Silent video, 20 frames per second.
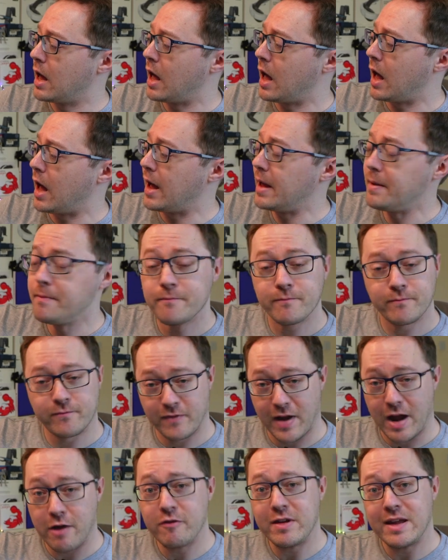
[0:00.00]
I'm
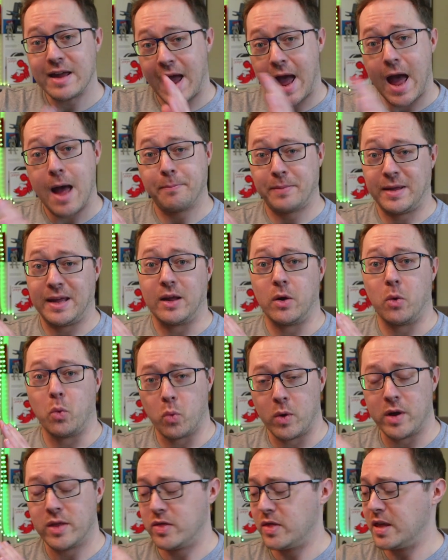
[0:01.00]
very happy
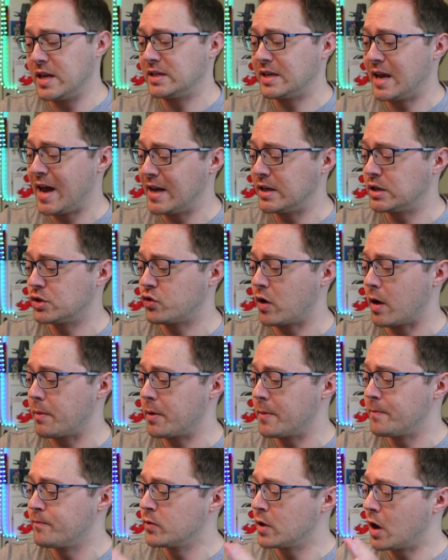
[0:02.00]
with this head strap.
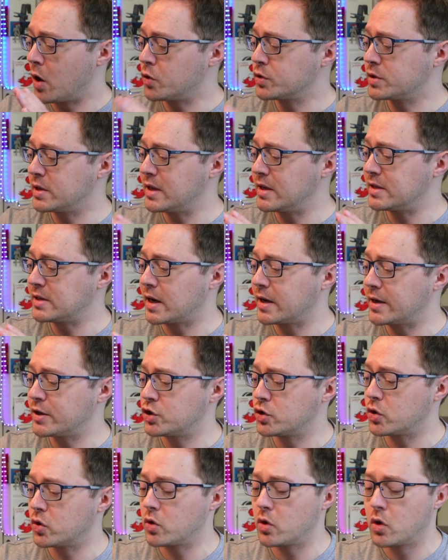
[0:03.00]
I wasn't entirely
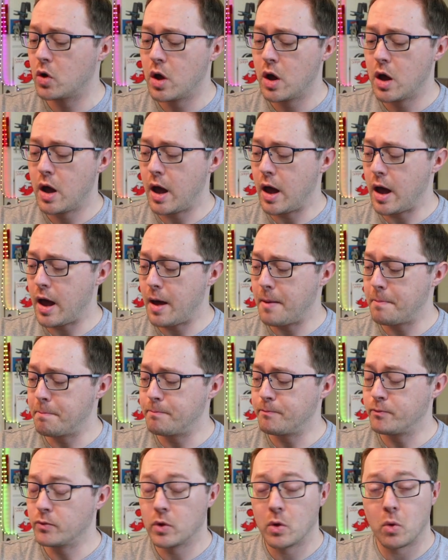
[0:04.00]
sure
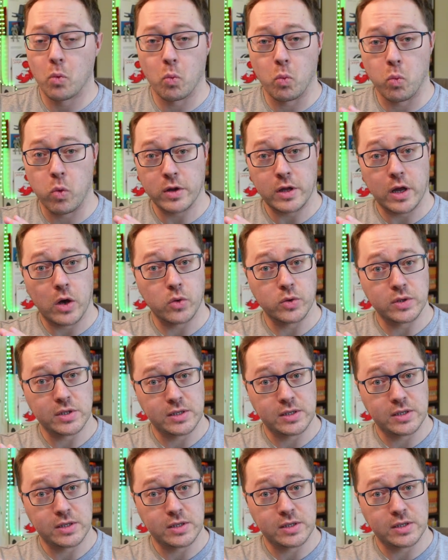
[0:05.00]
what I was